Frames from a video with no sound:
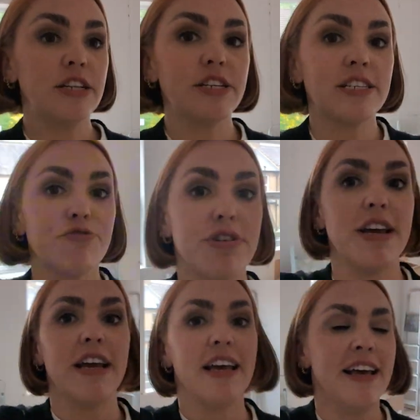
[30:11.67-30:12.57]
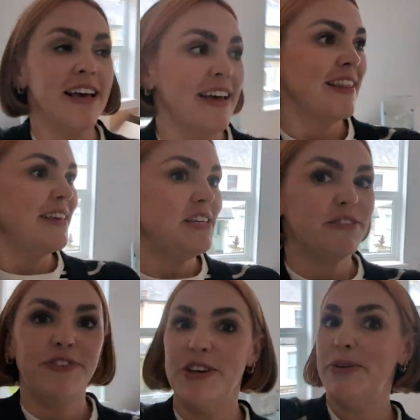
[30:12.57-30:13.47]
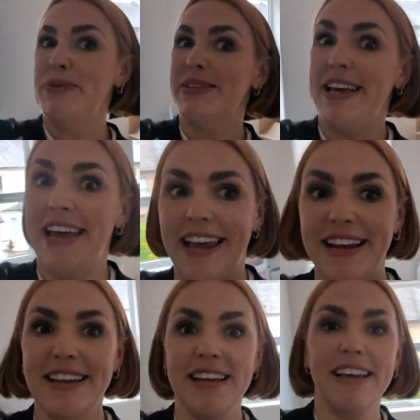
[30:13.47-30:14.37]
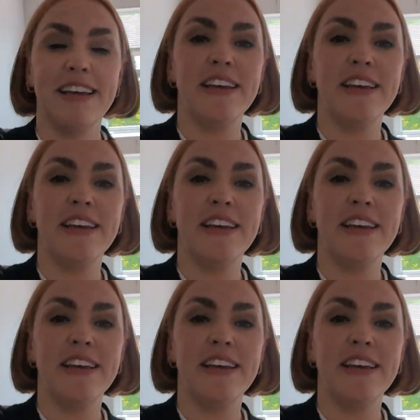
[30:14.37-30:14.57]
Just drink these views in.